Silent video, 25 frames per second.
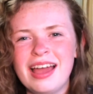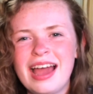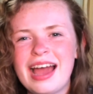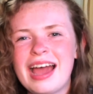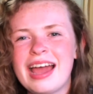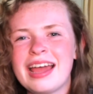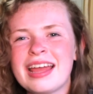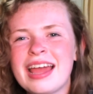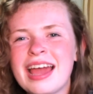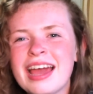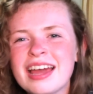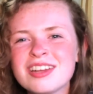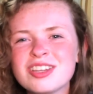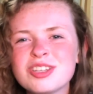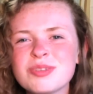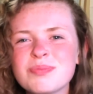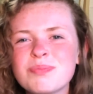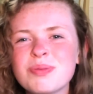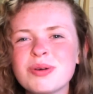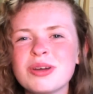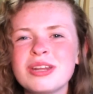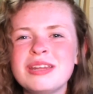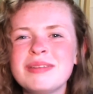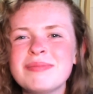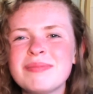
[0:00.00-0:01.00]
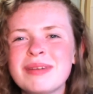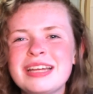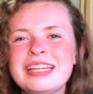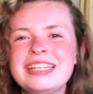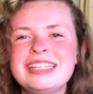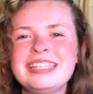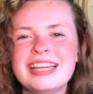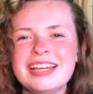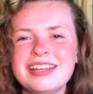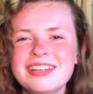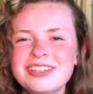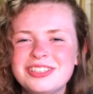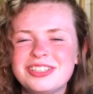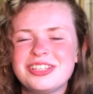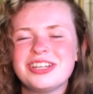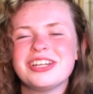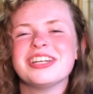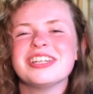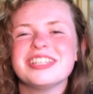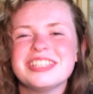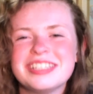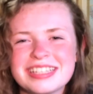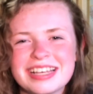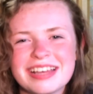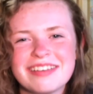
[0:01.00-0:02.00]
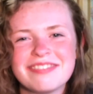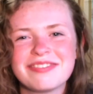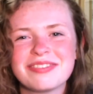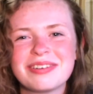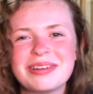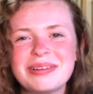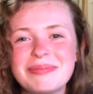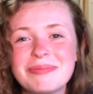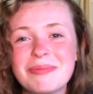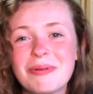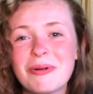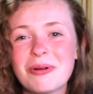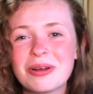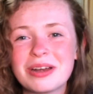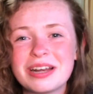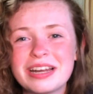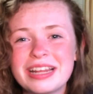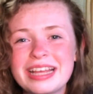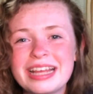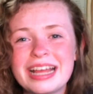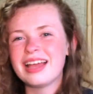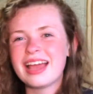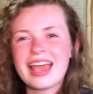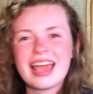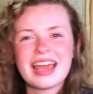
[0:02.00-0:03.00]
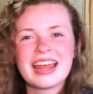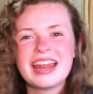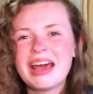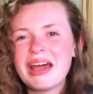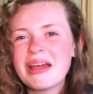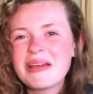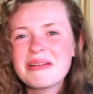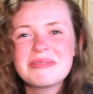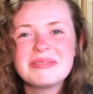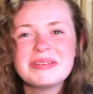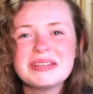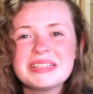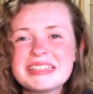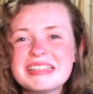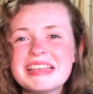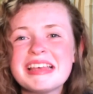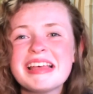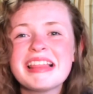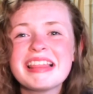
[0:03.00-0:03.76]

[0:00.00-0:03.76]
I had to put in my dentures every morning, and I was